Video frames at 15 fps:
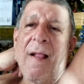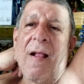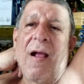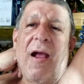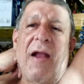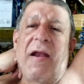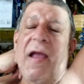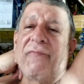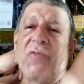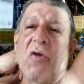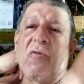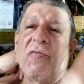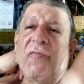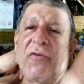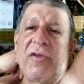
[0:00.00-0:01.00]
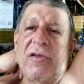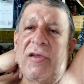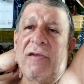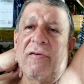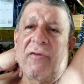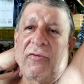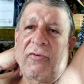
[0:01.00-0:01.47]
And I've known for
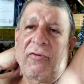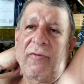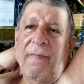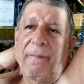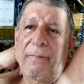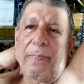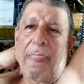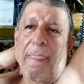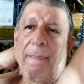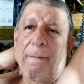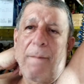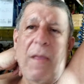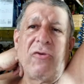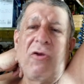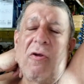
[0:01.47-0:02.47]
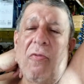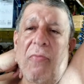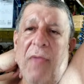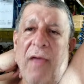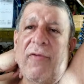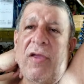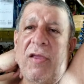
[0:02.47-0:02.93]
years. And you'll
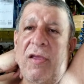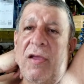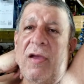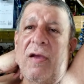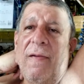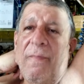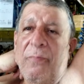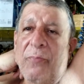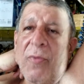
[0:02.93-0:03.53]
never hear